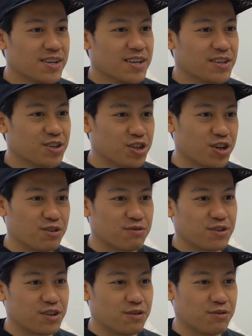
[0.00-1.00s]

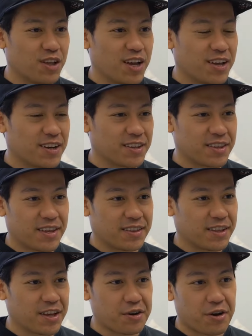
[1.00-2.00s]
shift of light, and then
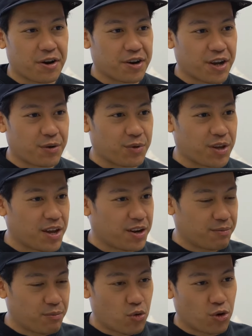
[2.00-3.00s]
later at night we get it
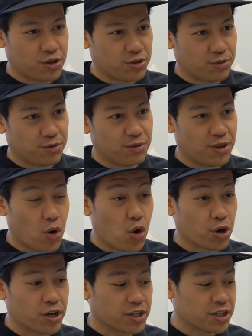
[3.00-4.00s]
more to the
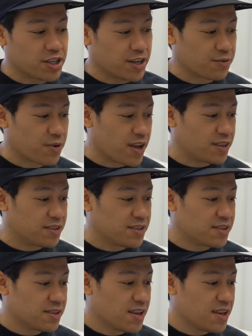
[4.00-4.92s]
orange and reds.